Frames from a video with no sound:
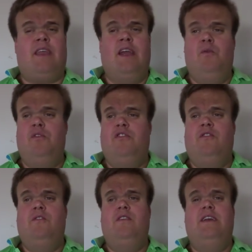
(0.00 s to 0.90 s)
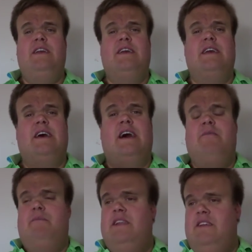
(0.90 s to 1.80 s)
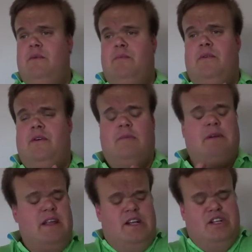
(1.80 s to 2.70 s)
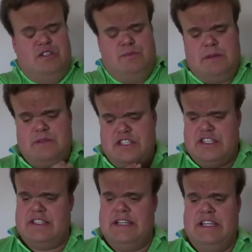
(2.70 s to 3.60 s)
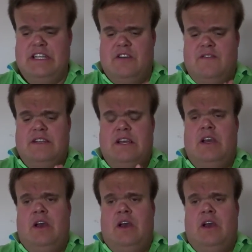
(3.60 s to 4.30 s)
It was truly unbelievable. I'm getting goosebumps just thinking of it.